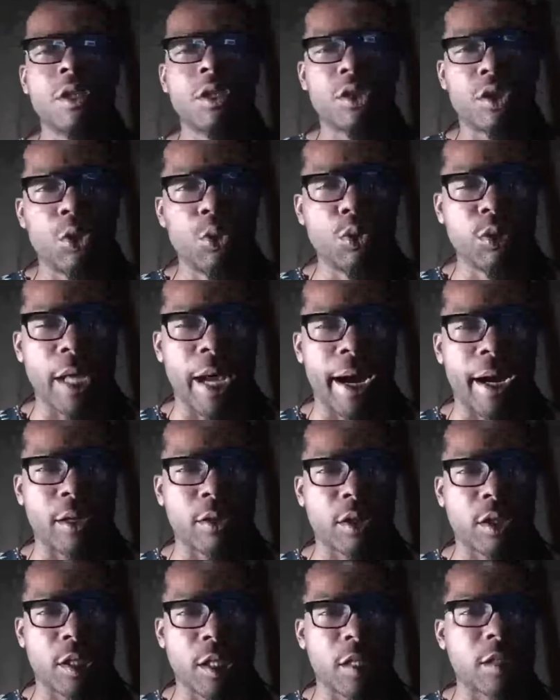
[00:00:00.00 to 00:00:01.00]

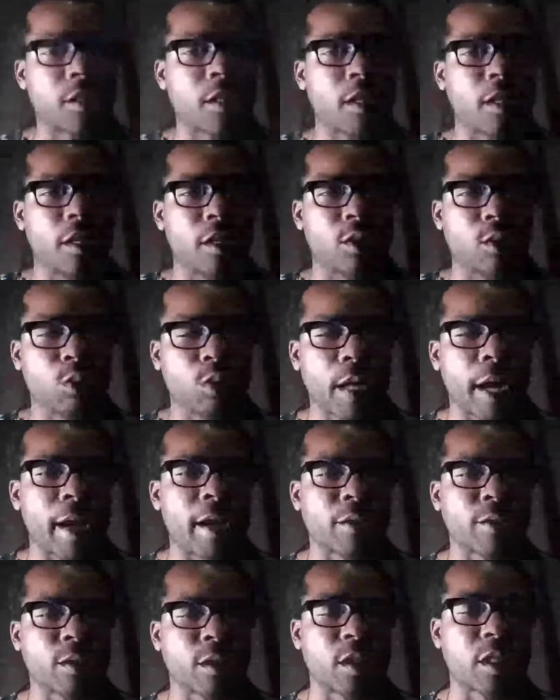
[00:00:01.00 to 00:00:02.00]
2016,
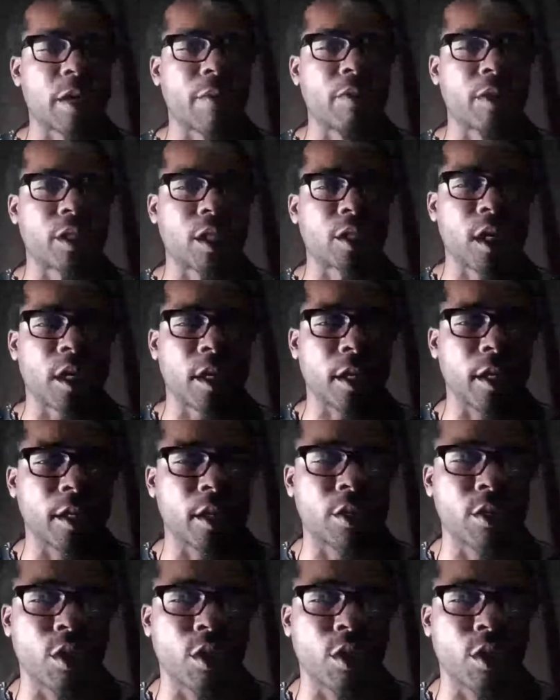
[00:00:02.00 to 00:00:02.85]
2017, getting on